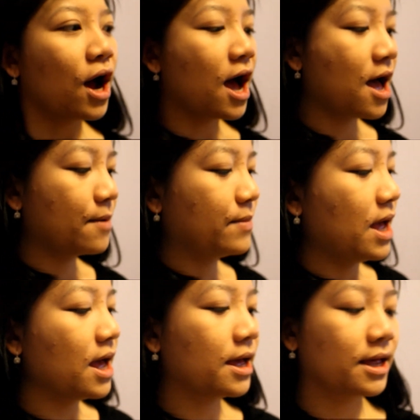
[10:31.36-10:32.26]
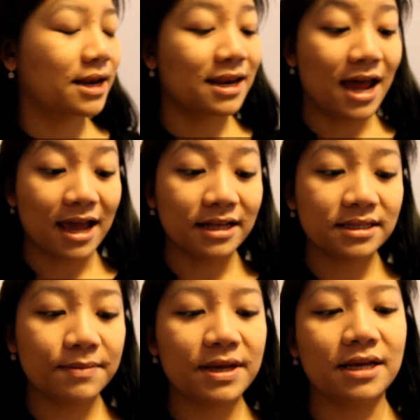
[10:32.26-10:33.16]

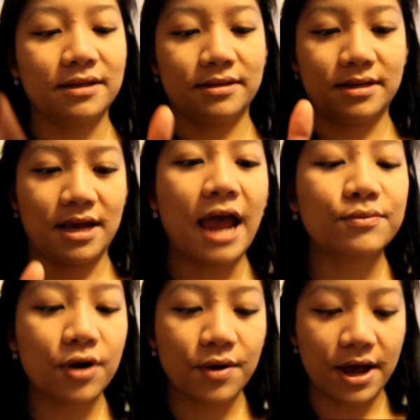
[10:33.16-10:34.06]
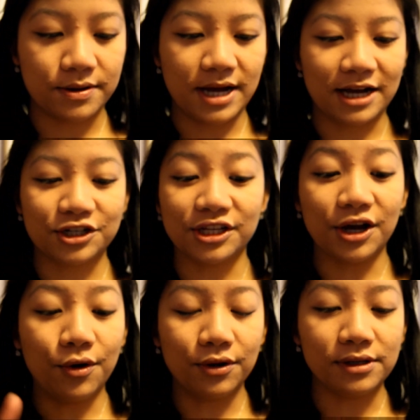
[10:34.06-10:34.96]
nice. I wrote out actually
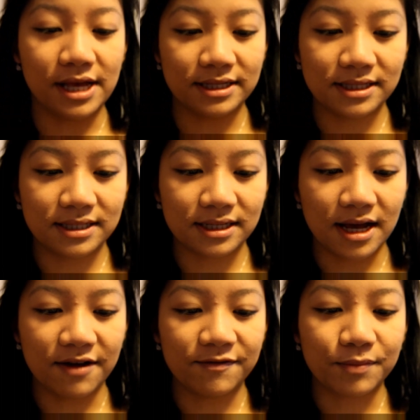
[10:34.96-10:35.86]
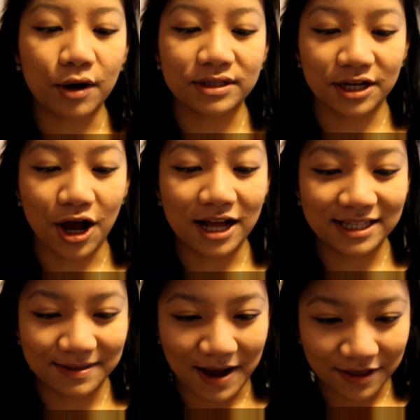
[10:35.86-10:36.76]
a whole list of pros and
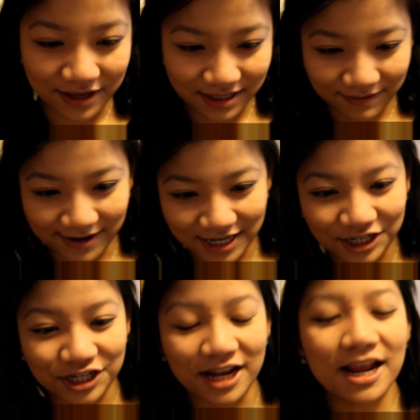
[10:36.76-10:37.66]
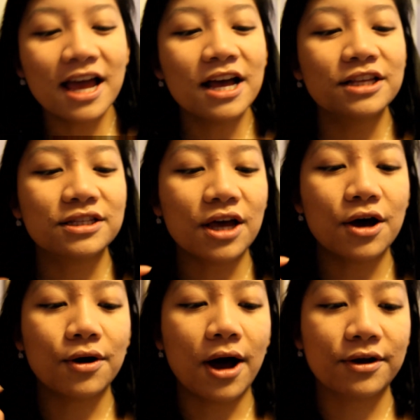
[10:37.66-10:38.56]
cons about this foundation.
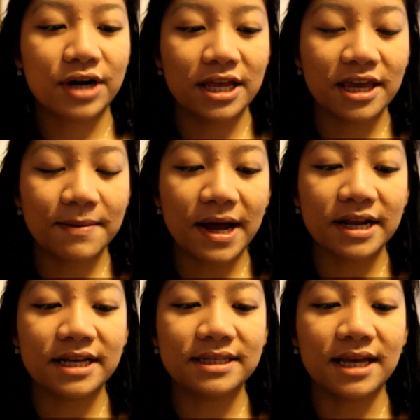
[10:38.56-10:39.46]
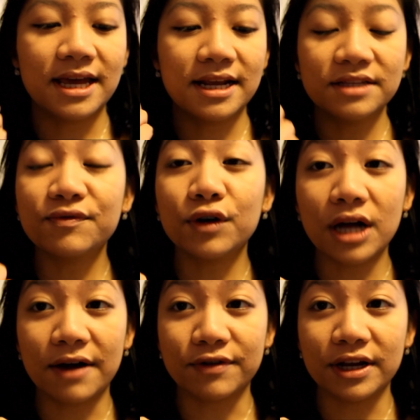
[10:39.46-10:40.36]
So a great thing about it is full
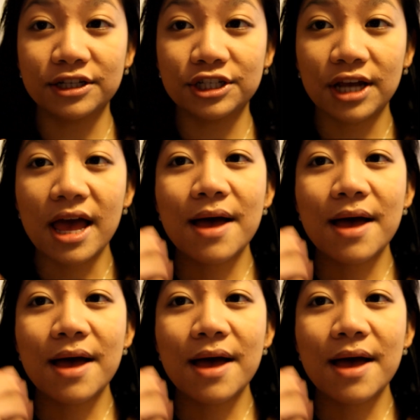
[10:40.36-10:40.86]
coverage,